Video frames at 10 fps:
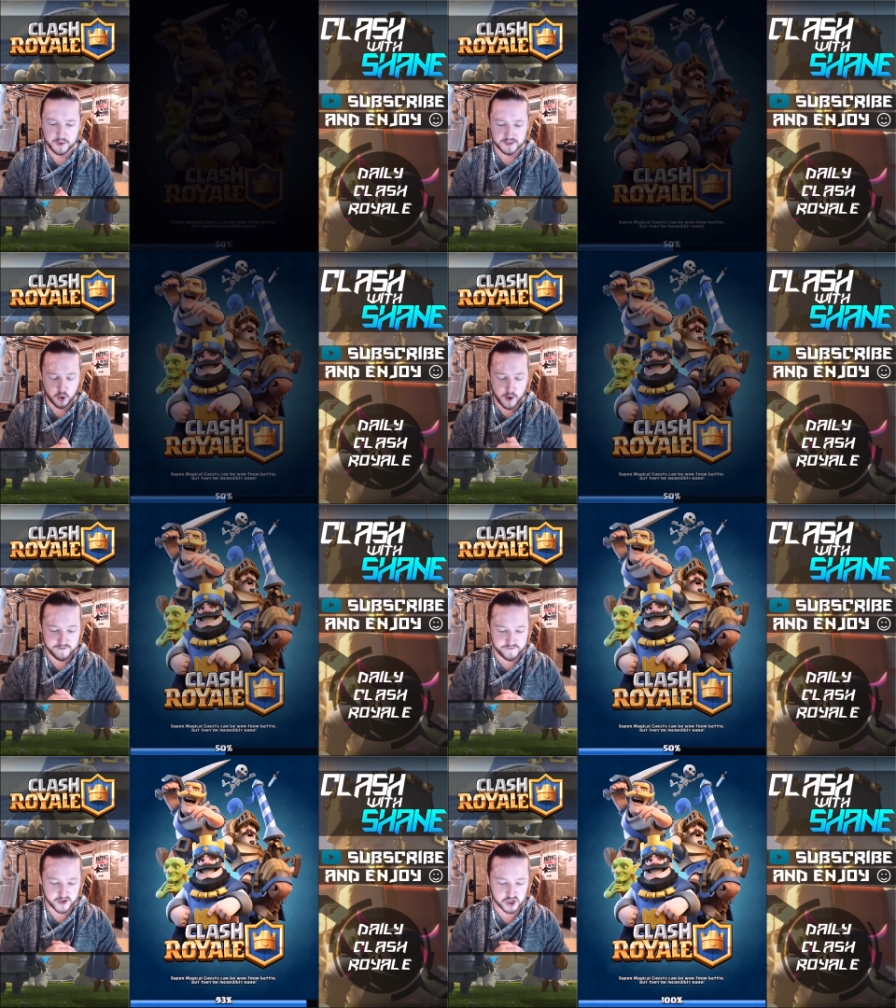what? Let's go ahead
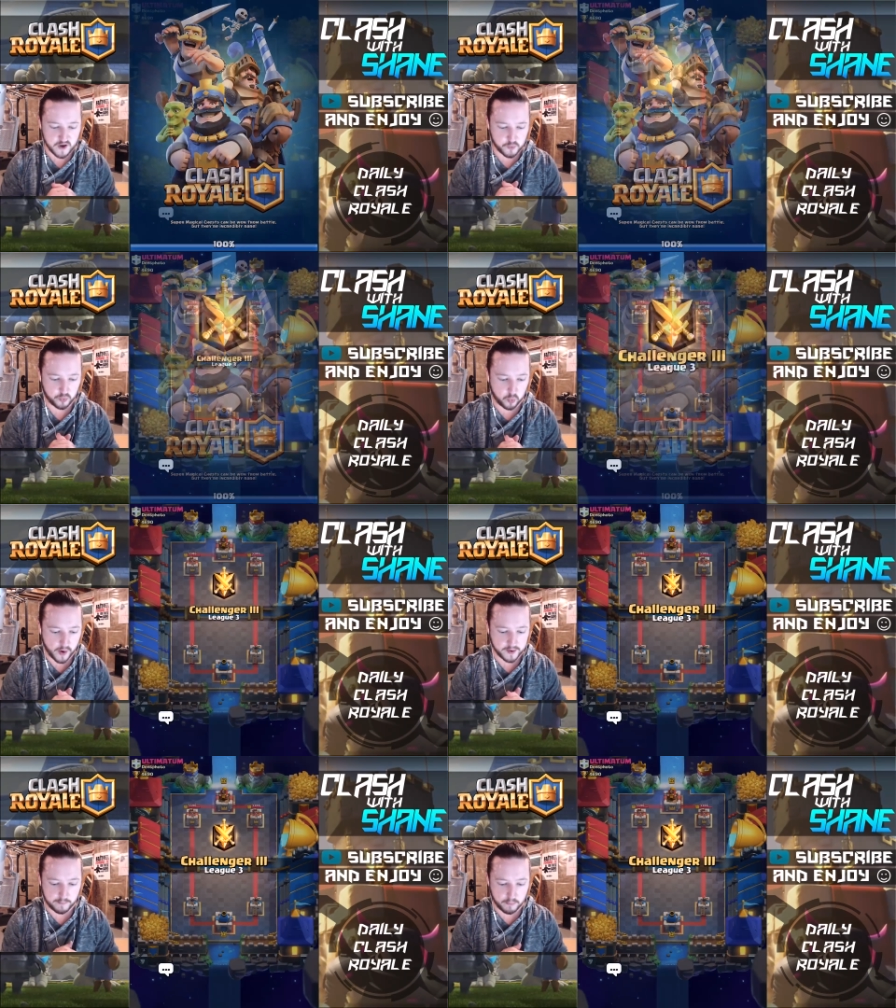and finish off with
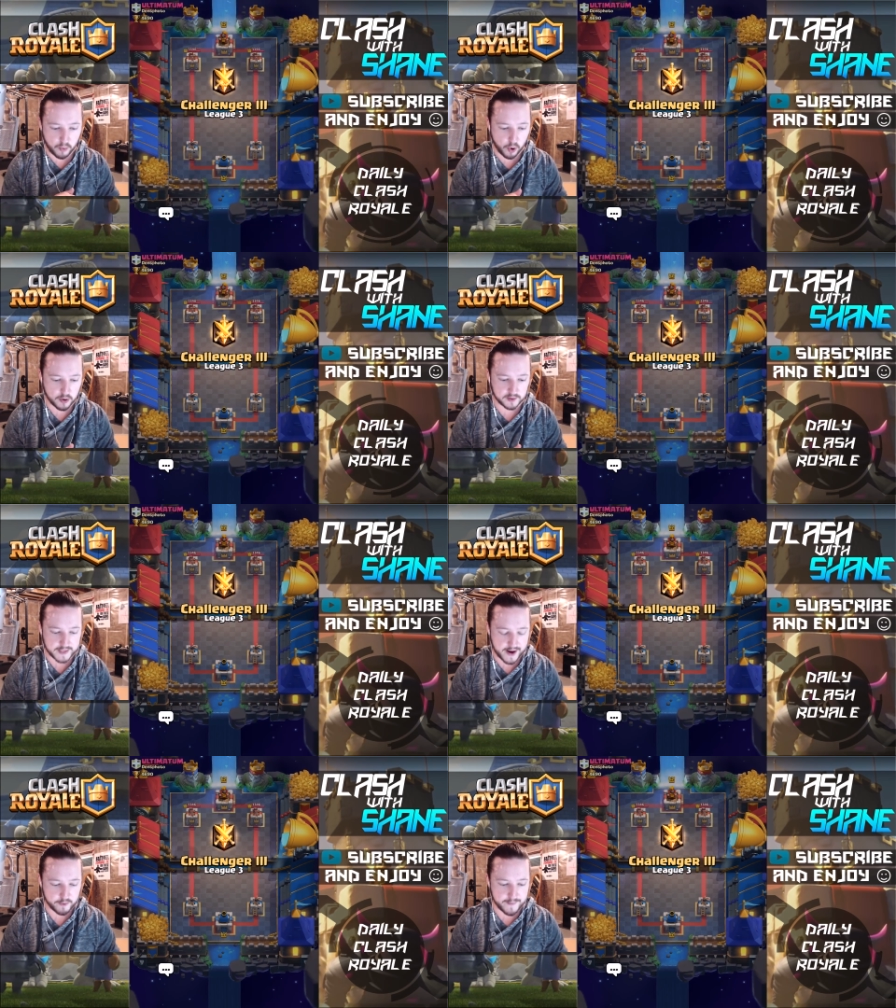one more
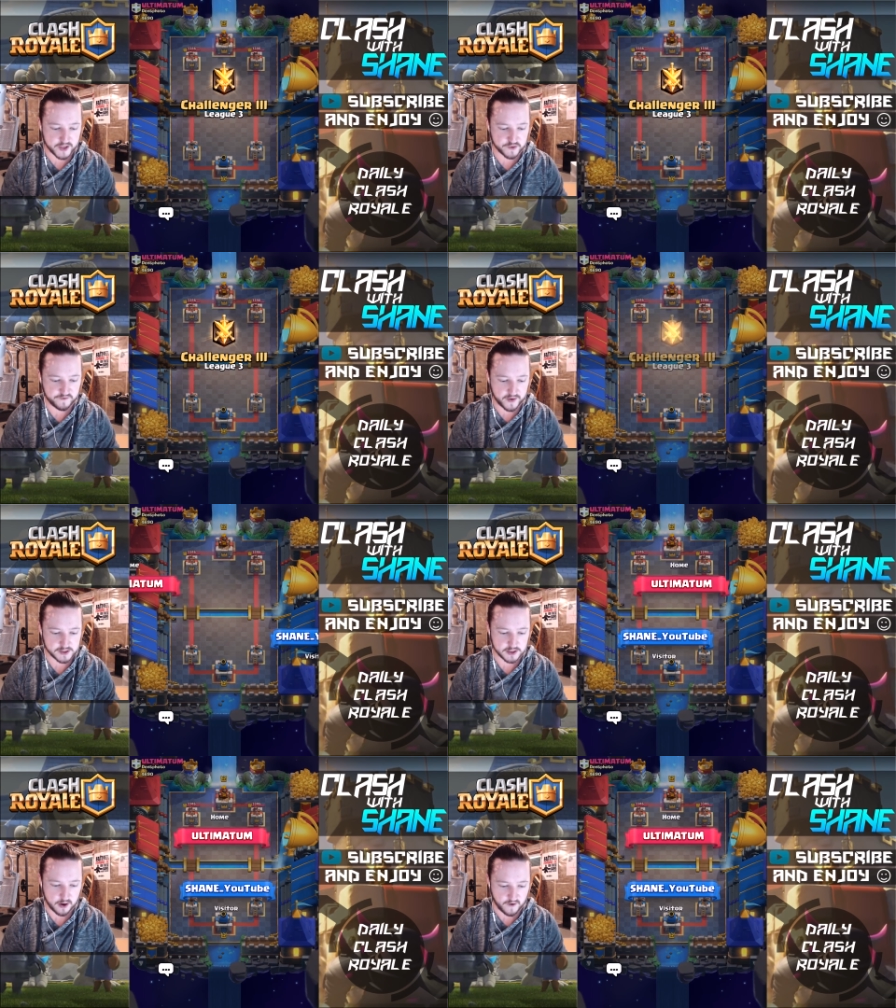ladder match
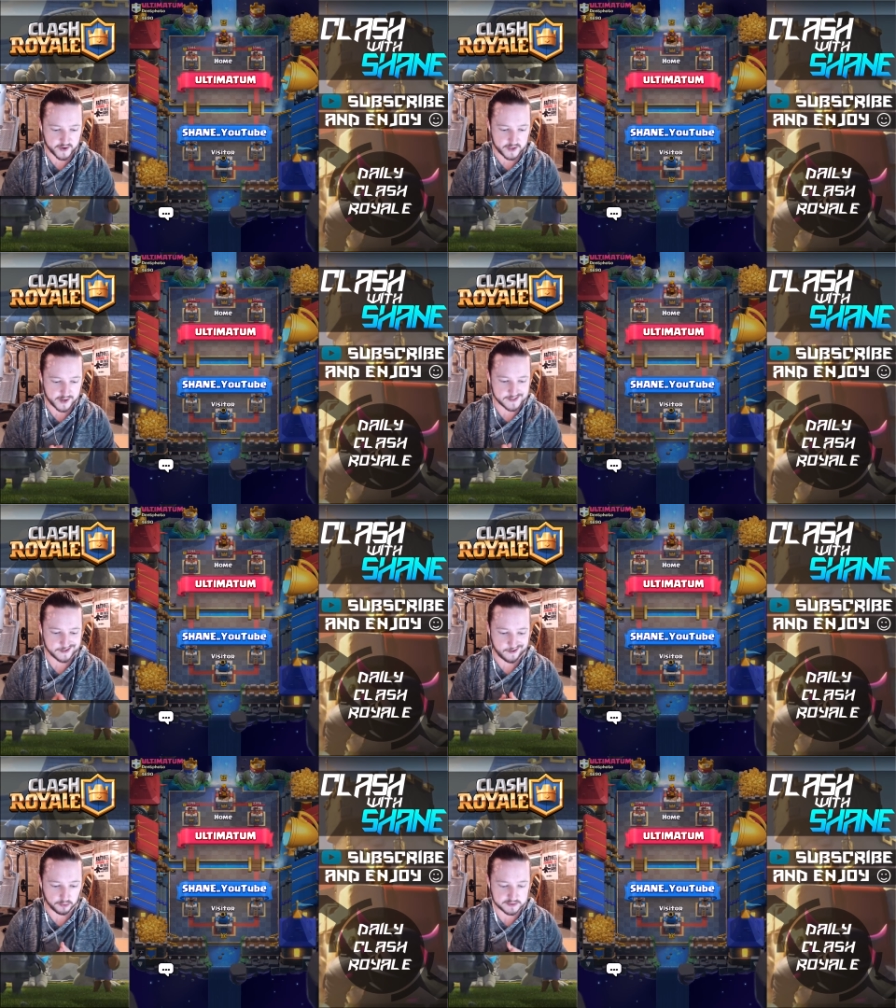facing off against
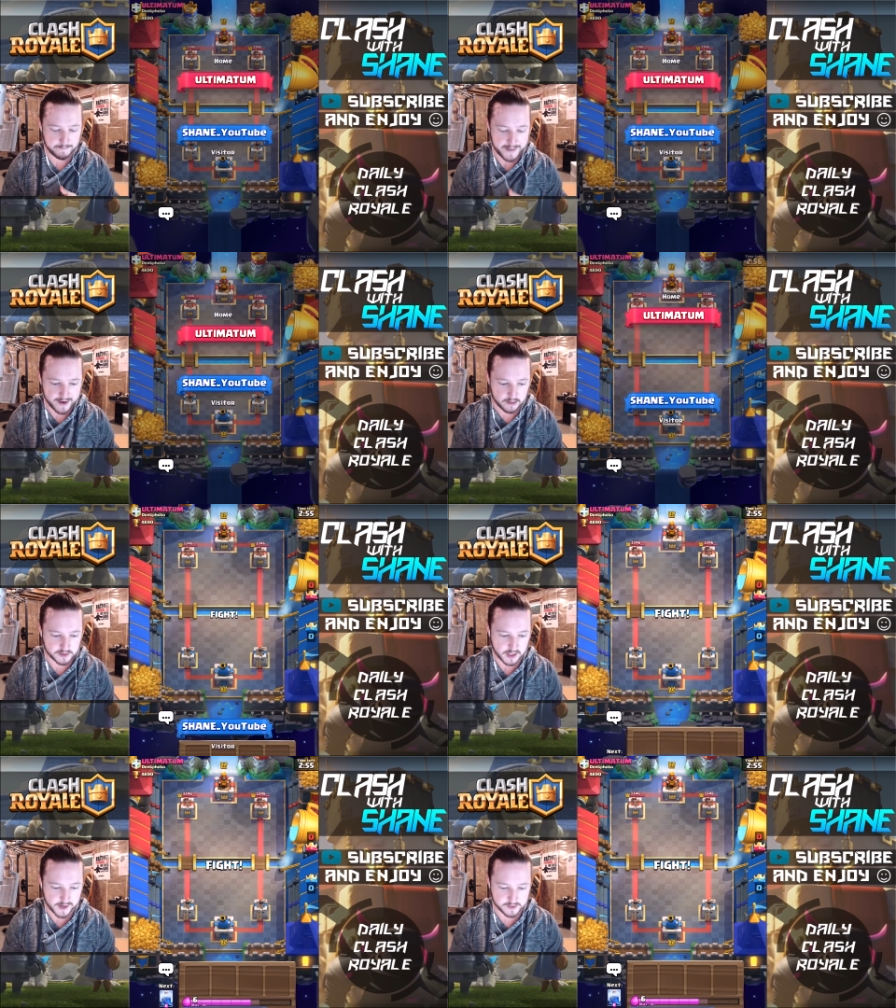Ultimatum,
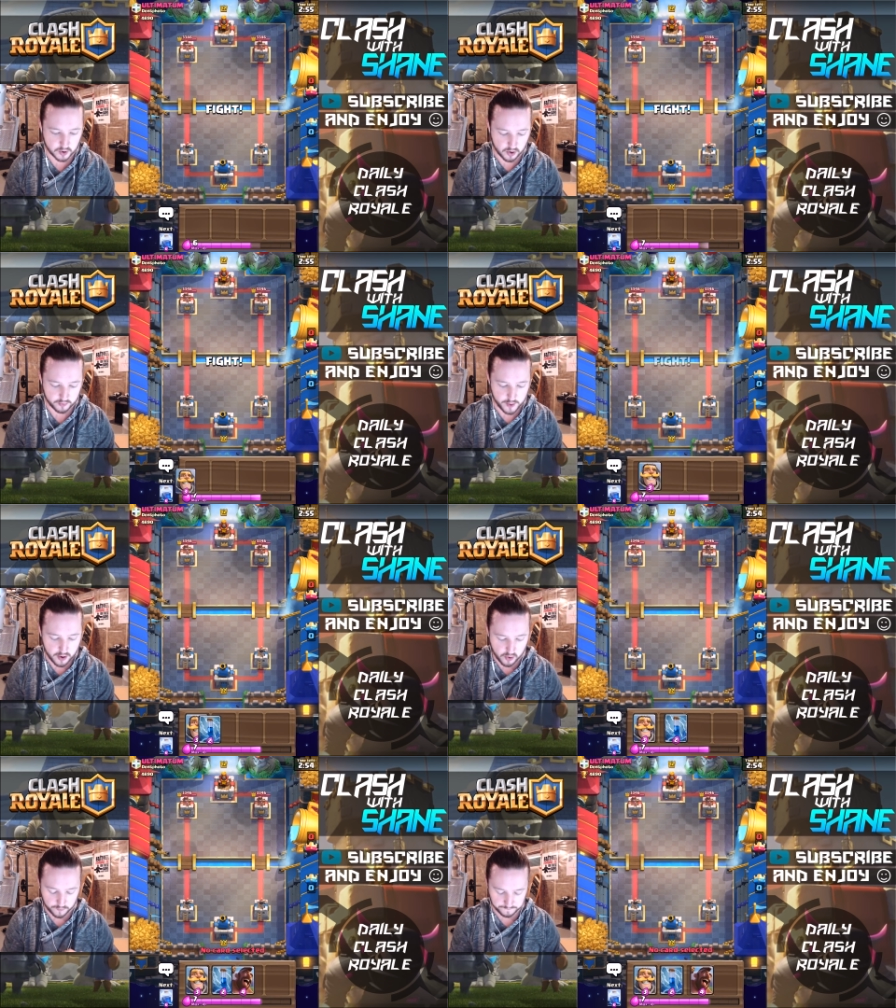guys. Oh
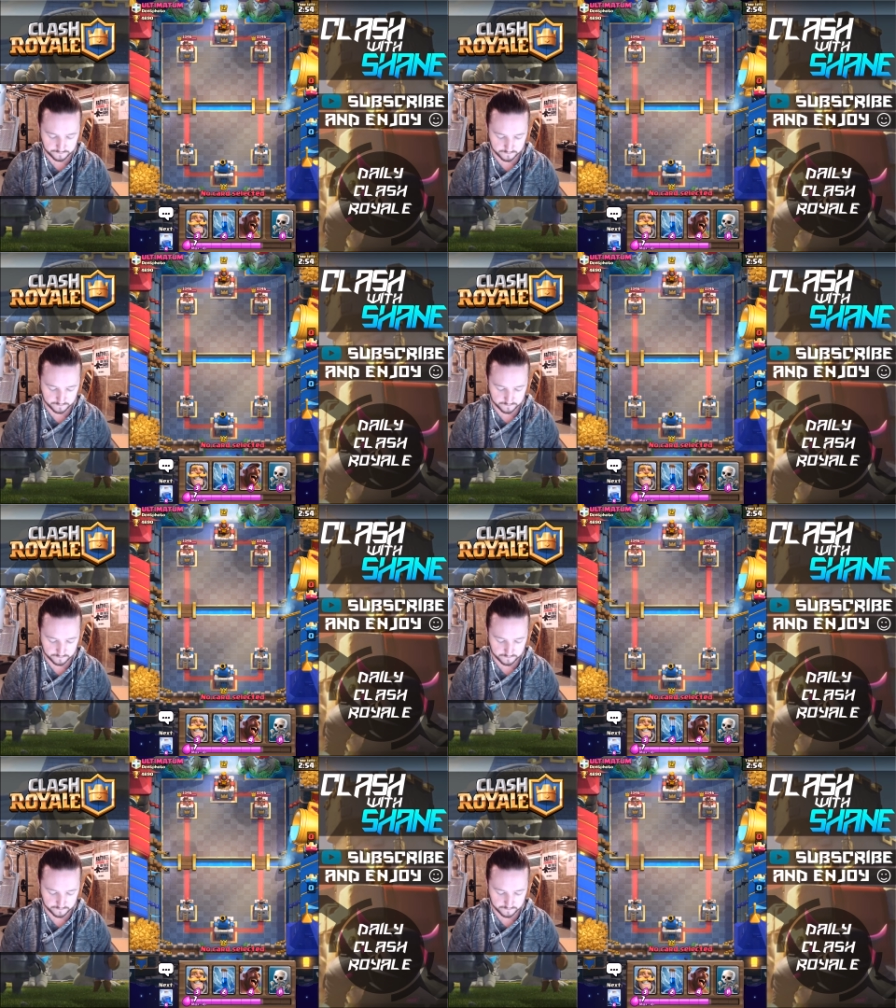no.